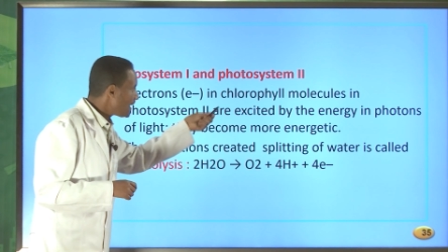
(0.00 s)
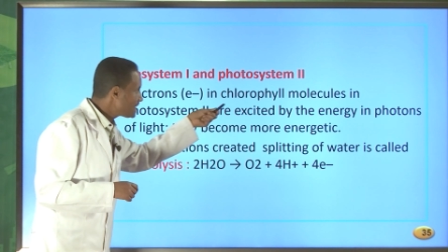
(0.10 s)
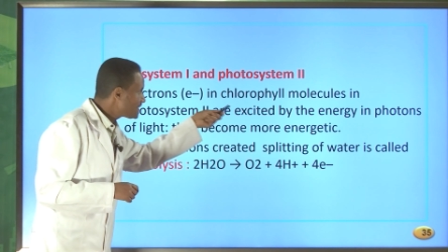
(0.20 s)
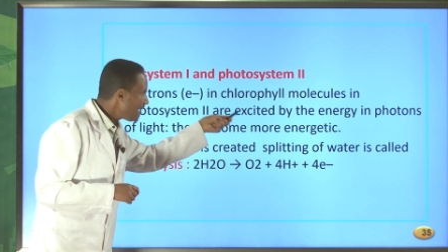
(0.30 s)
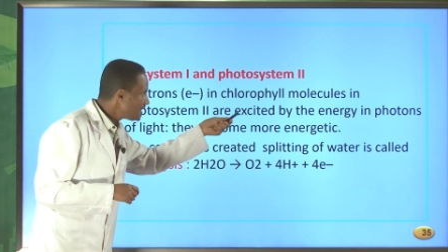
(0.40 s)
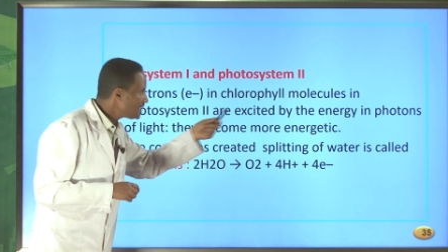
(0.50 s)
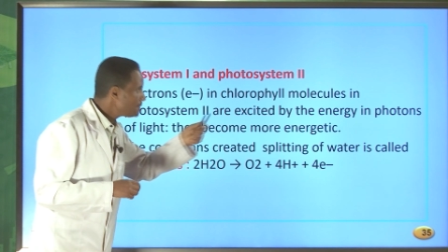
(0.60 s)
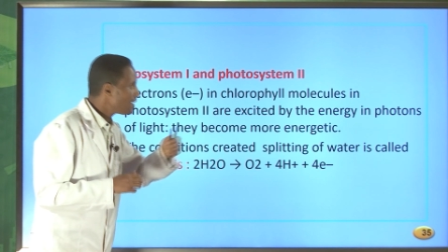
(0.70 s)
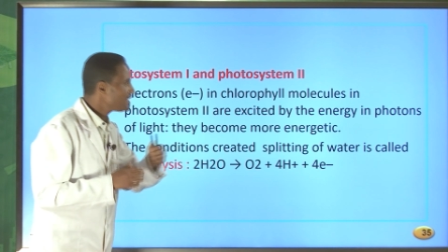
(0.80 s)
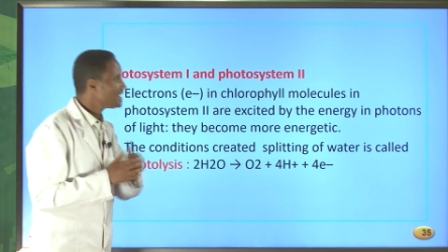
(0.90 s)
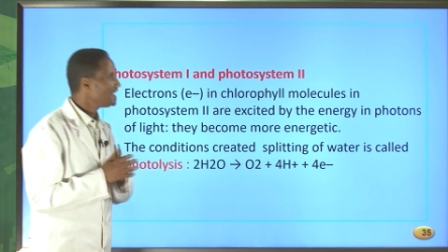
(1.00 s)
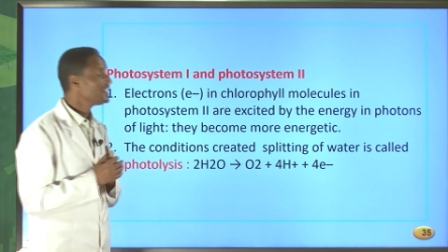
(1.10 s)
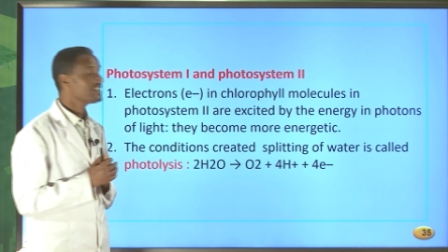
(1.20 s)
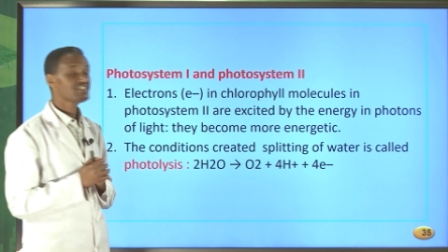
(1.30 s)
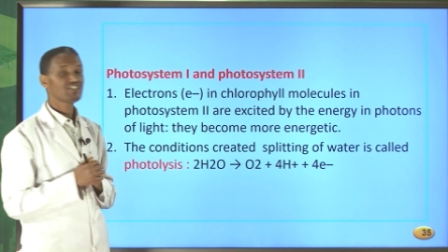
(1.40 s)
excited by the
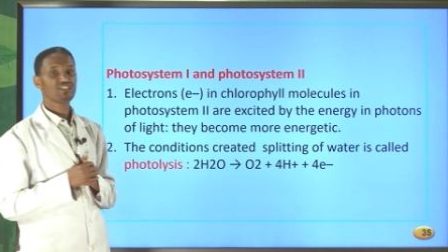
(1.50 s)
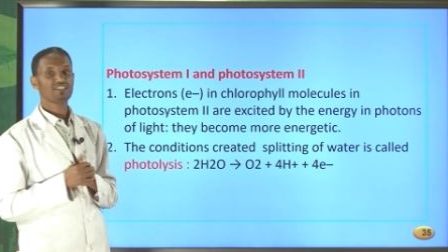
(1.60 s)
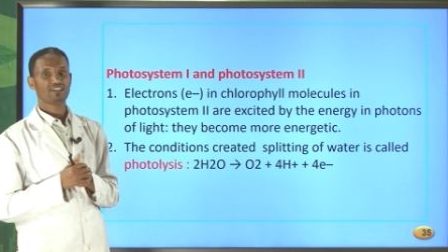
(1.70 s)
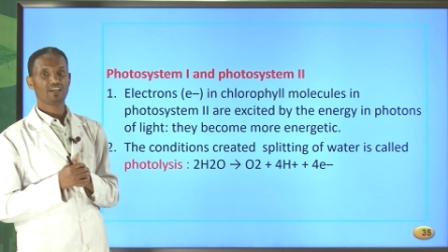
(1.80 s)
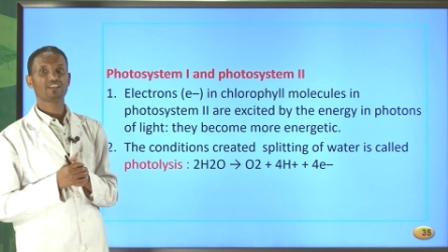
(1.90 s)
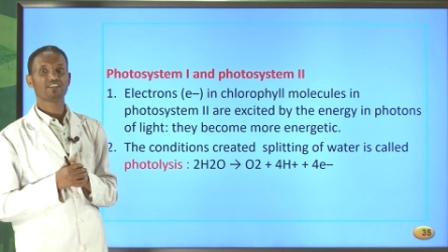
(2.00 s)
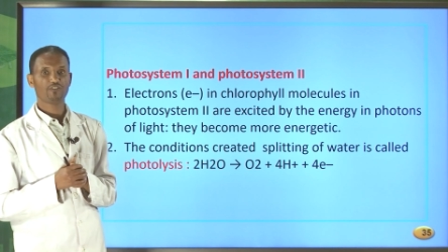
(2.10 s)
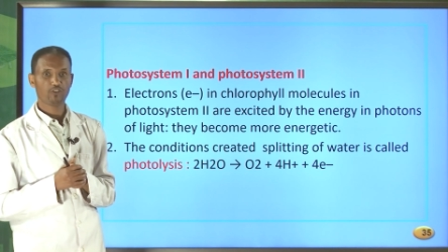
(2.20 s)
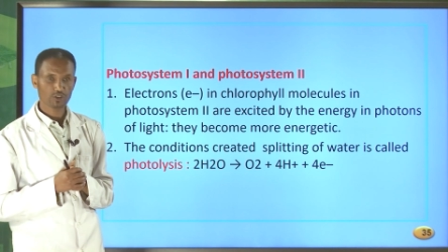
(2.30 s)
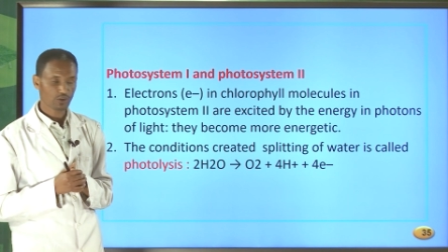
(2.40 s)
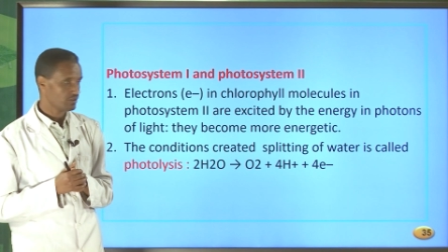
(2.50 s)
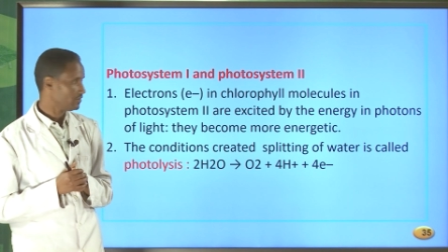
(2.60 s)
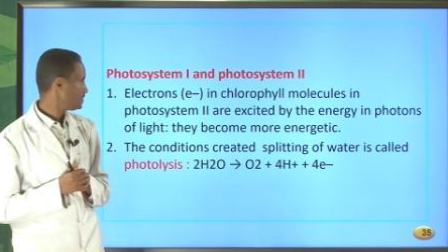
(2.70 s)
energy in the photon